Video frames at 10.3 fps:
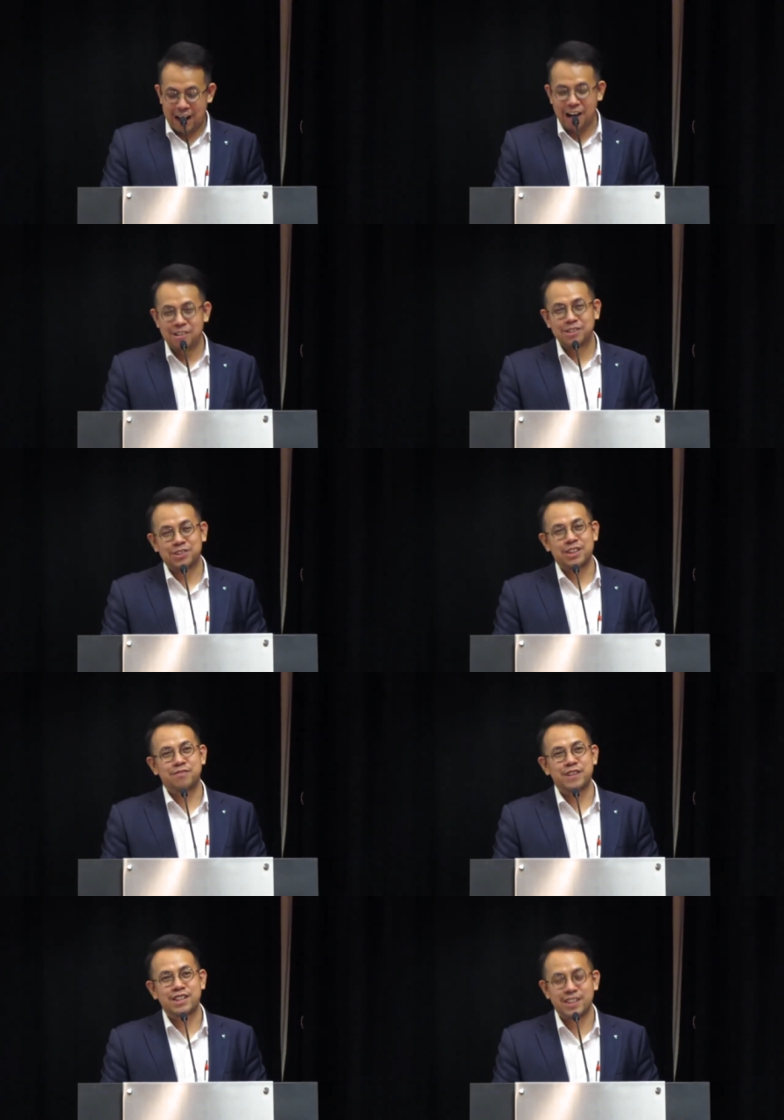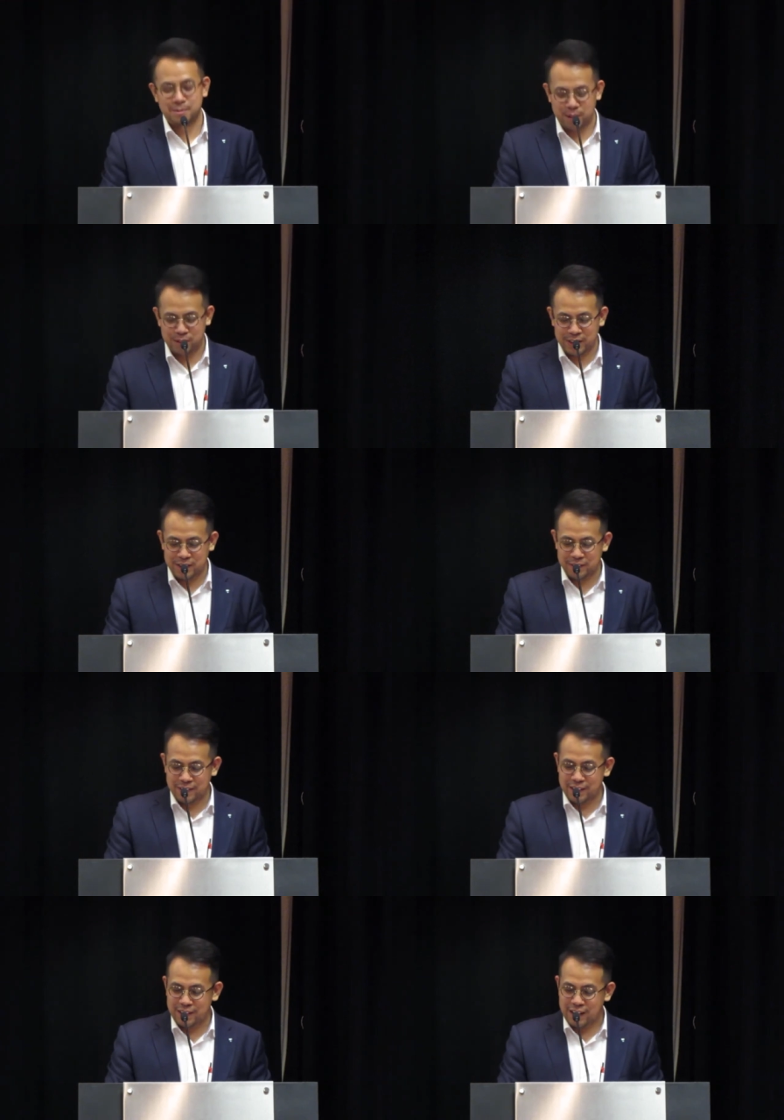how to differentiate between
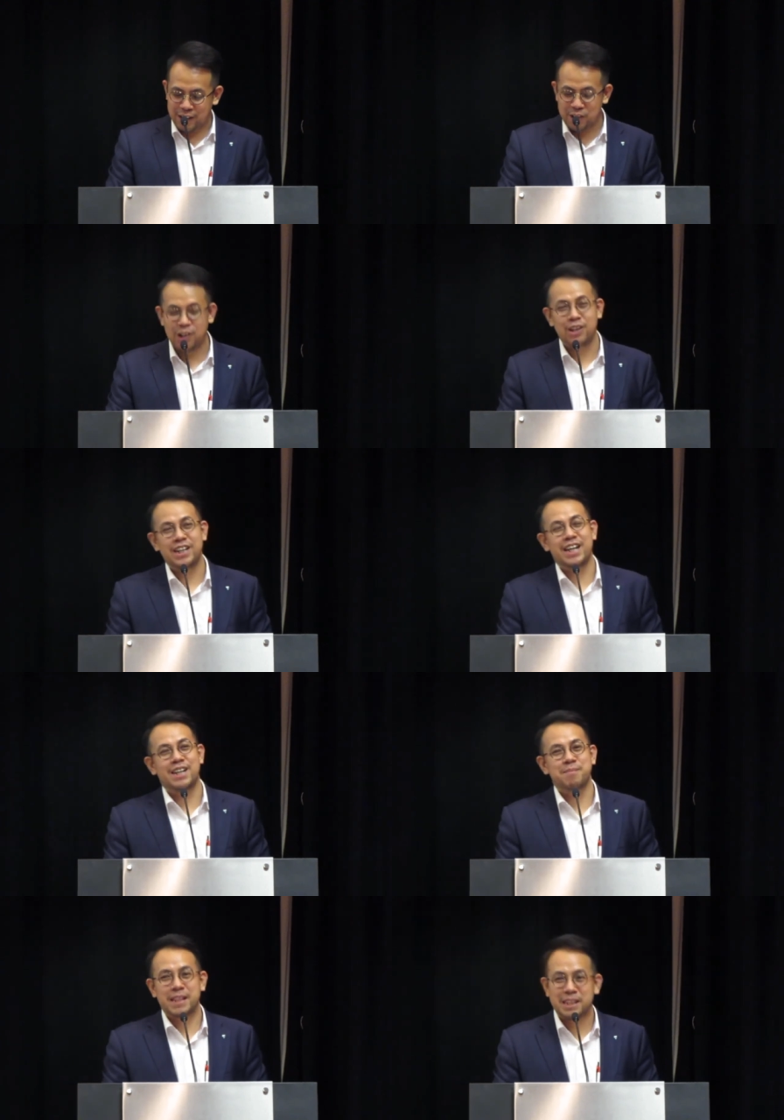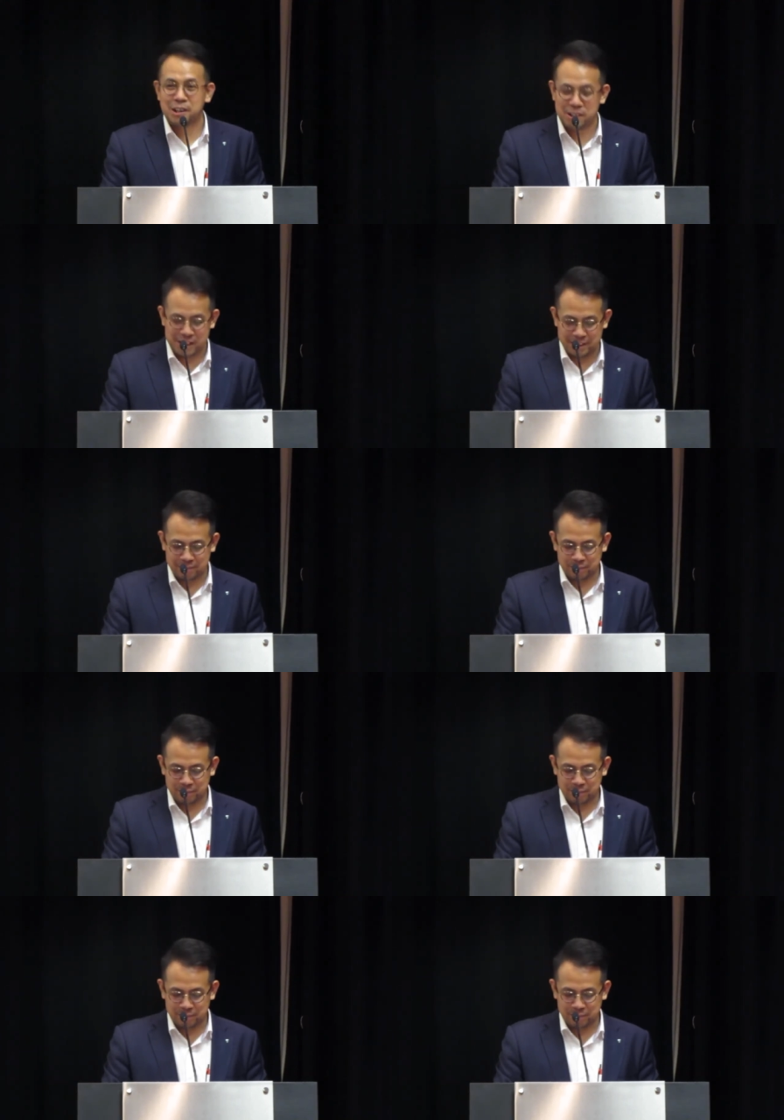a good lawyer and a better lawyer.